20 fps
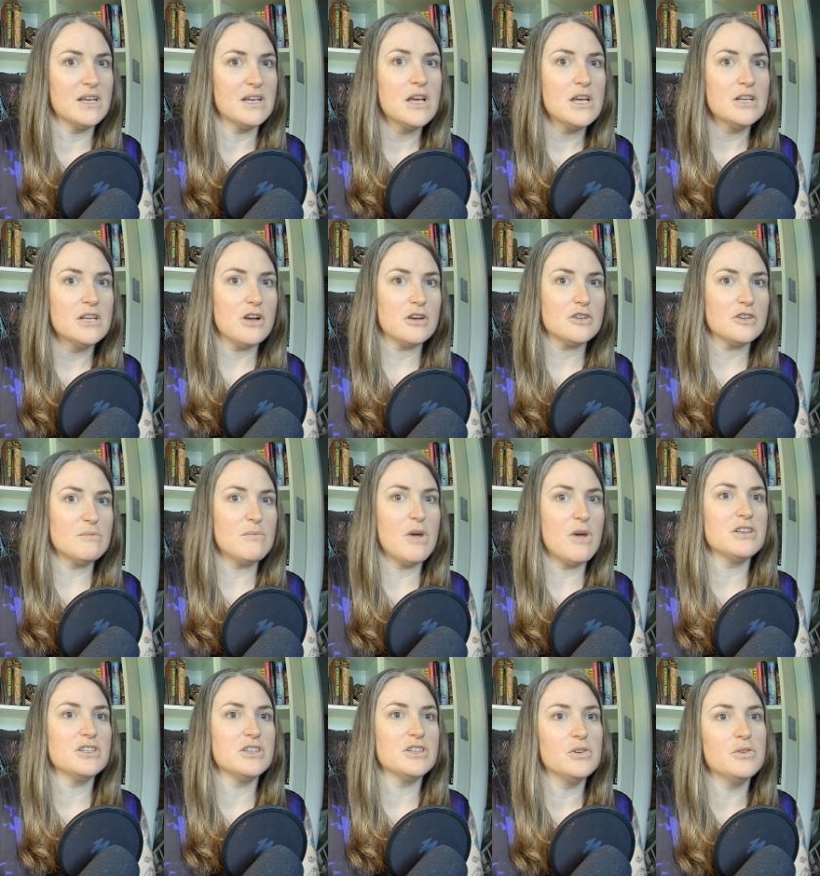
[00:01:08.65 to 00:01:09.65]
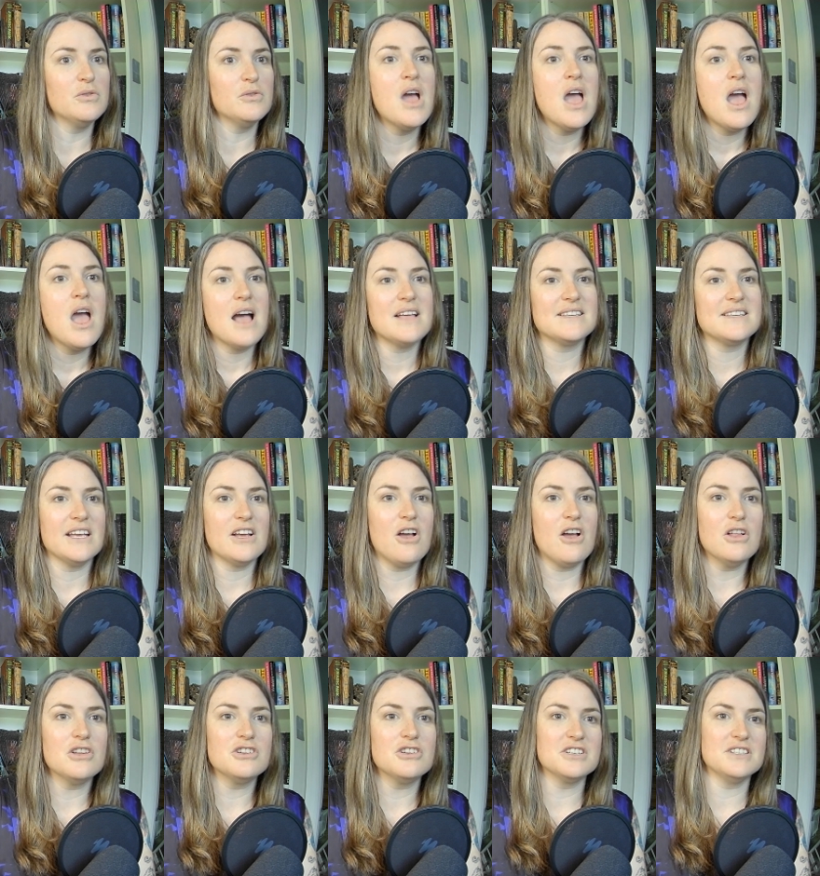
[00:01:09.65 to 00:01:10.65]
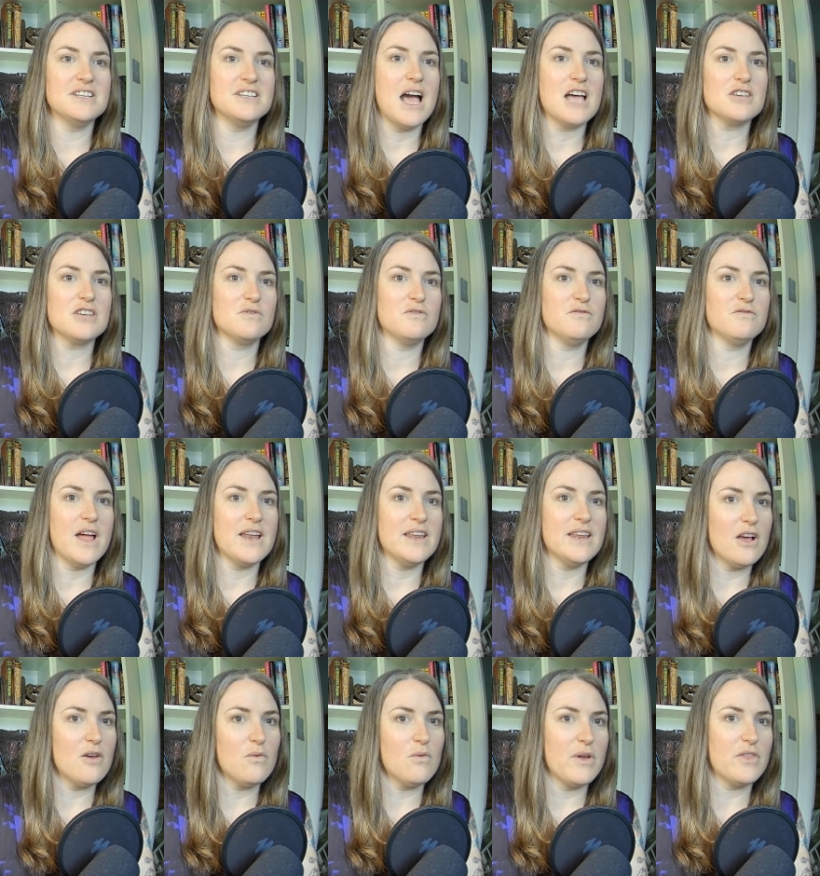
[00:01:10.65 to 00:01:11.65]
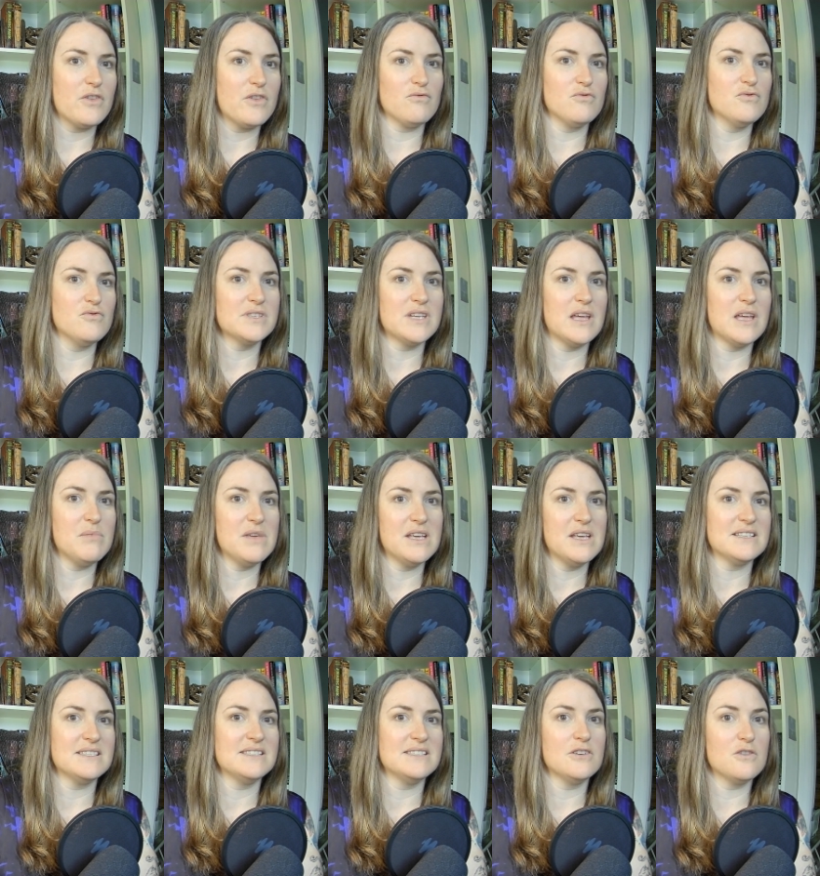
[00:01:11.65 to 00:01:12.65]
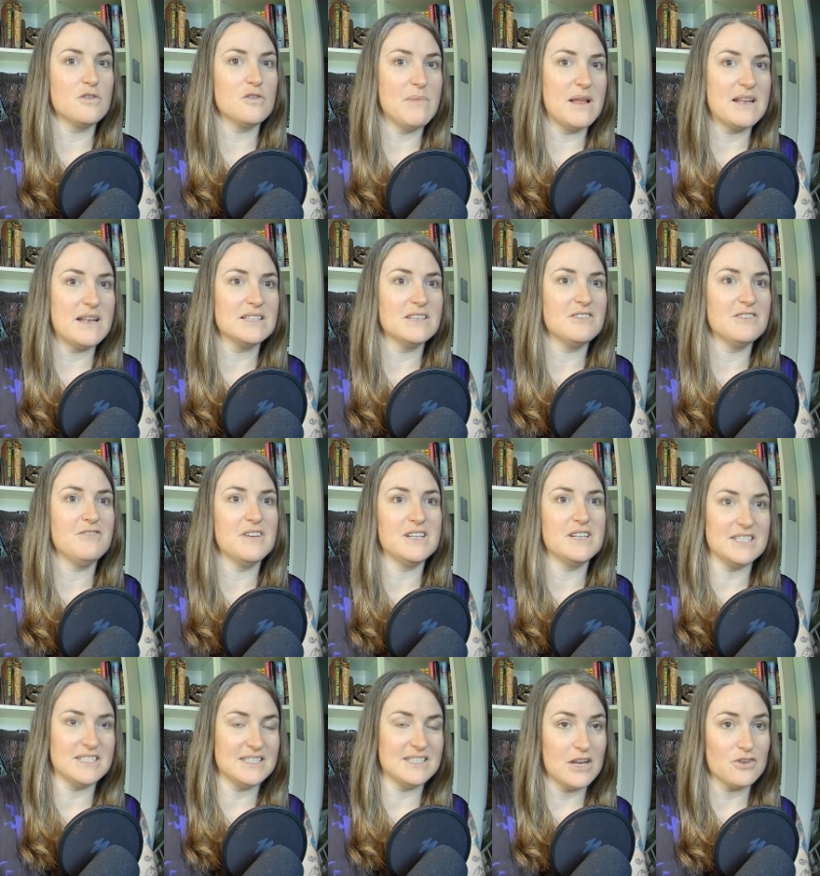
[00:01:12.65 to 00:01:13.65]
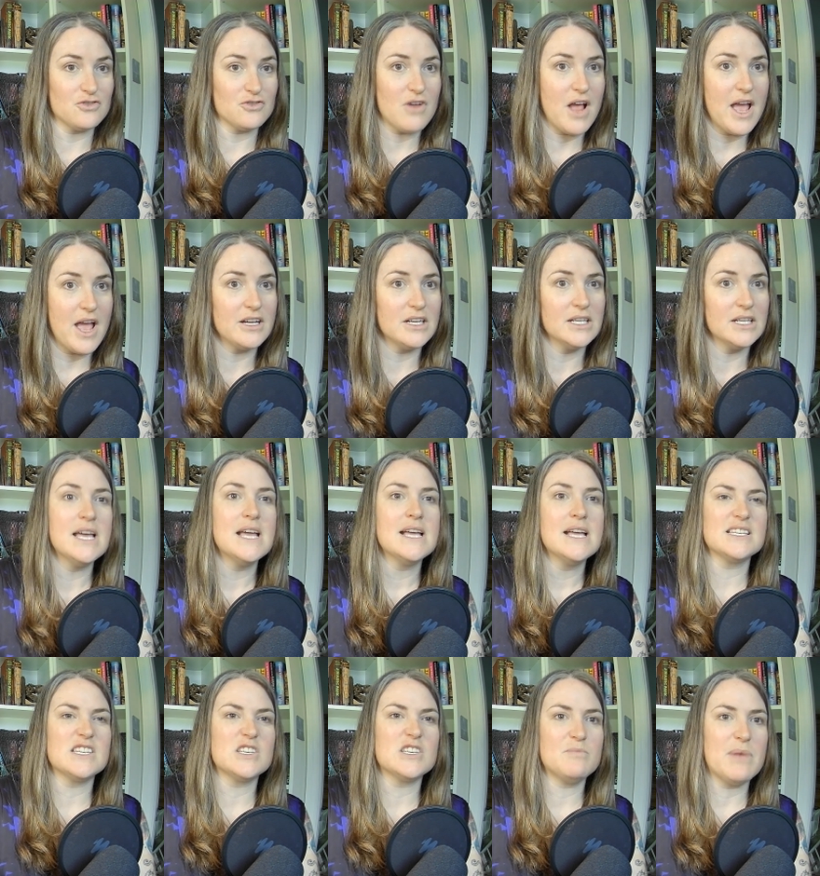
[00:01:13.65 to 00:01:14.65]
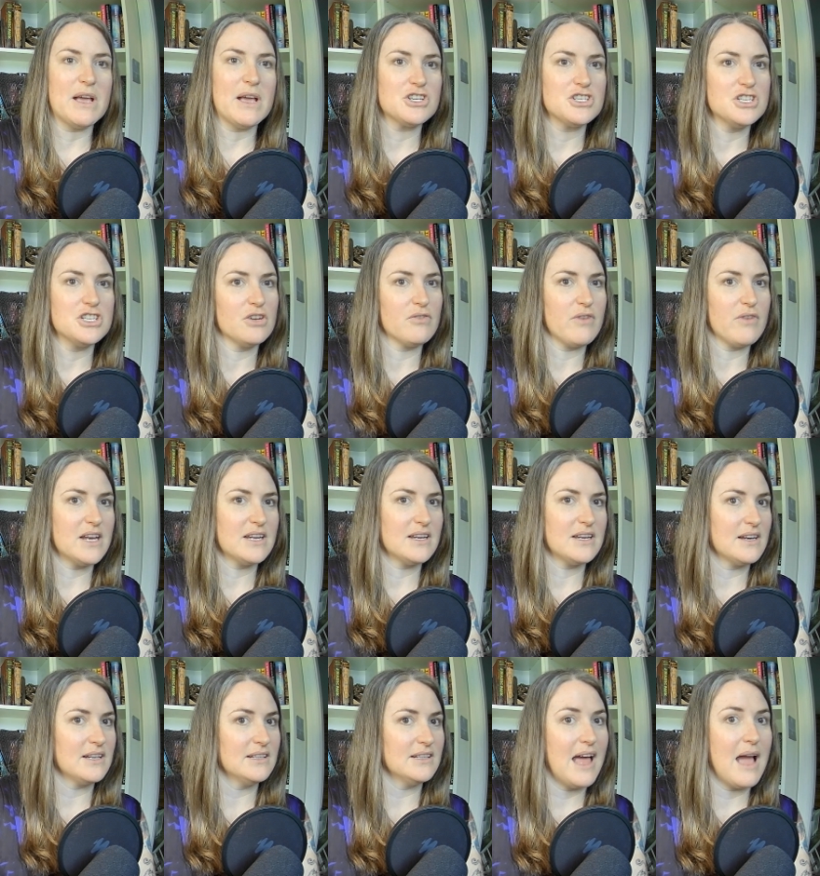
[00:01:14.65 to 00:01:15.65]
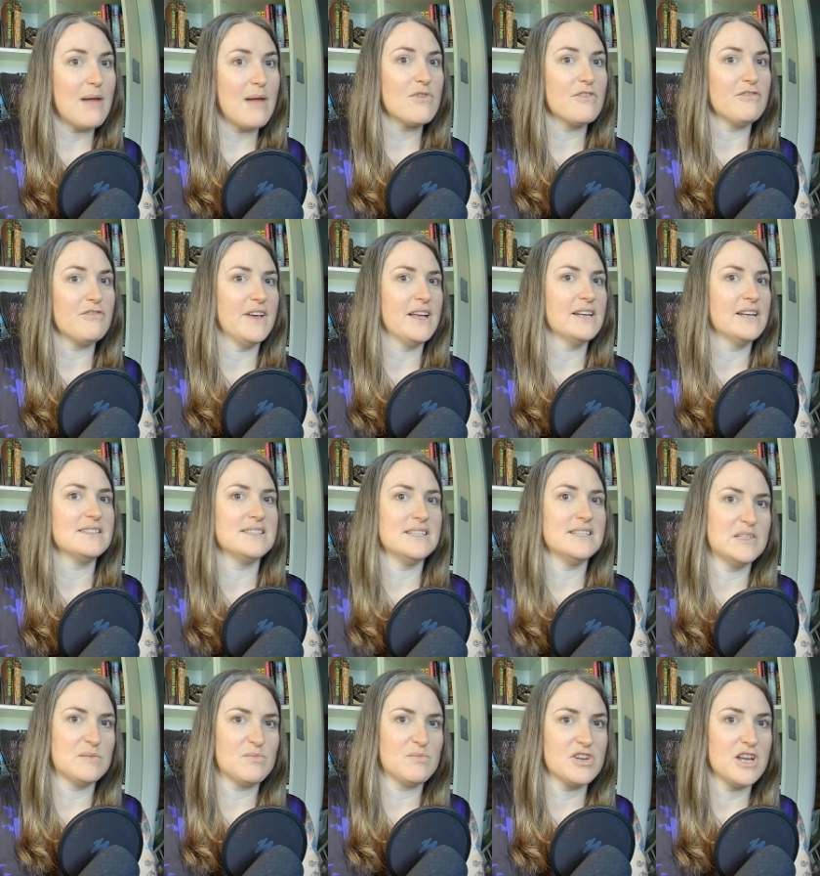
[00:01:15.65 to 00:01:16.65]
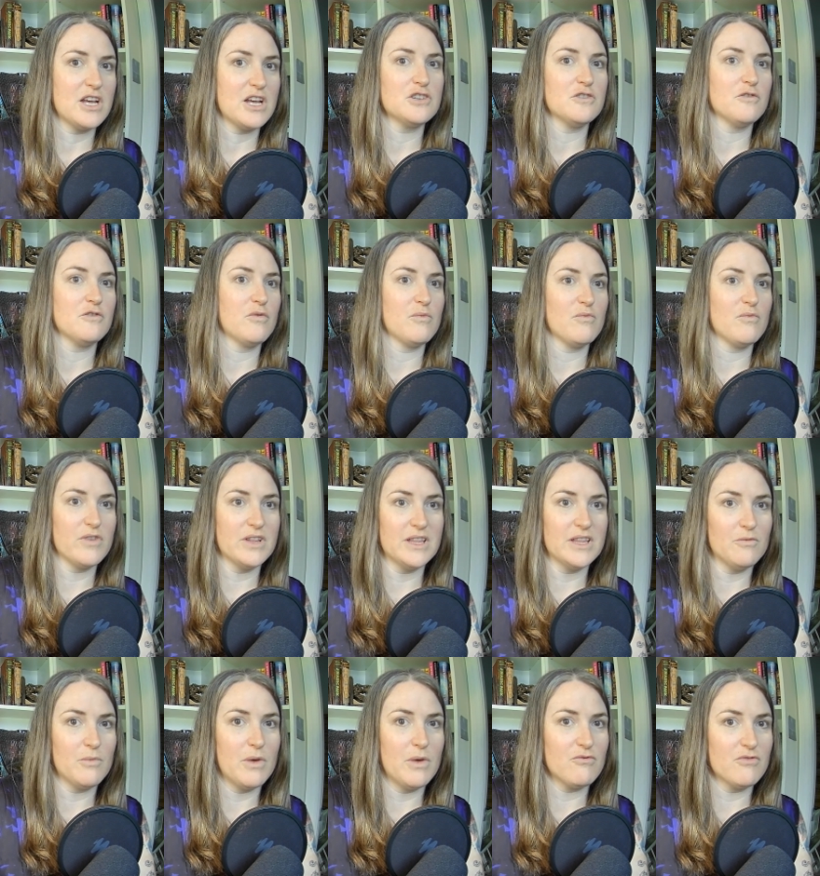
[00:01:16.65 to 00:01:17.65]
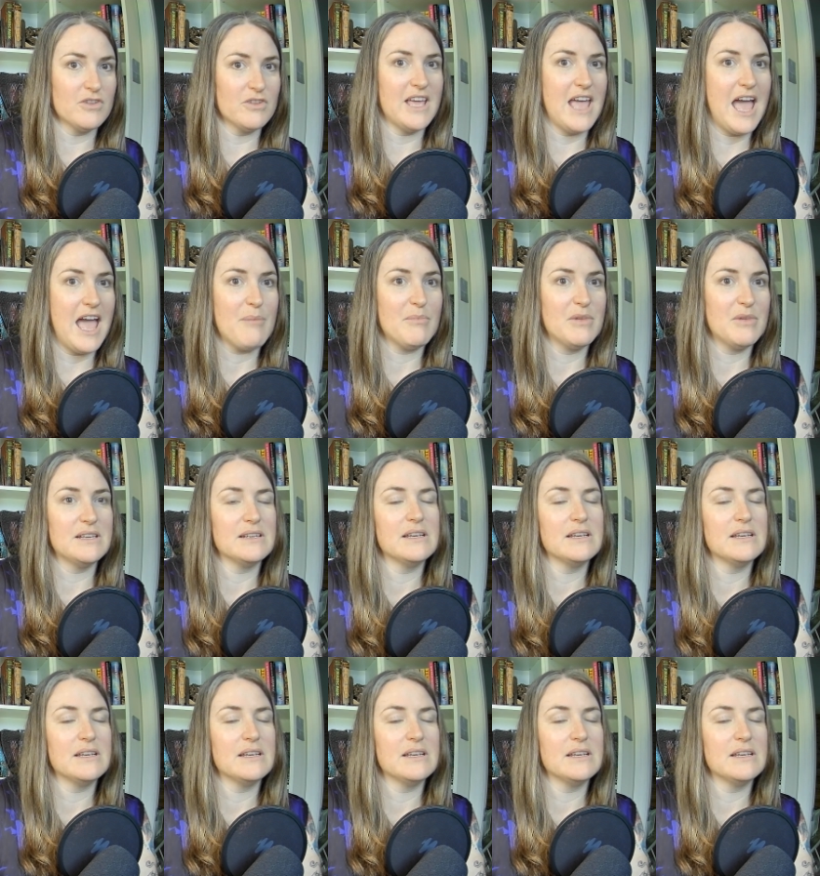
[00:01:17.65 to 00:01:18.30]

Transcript: Dr. Montague, a psychologist tasked with finding out whether Roos can be considered mentally fit to stand trial, suspects she created an elaborate fantasy to protect her from really what really happened.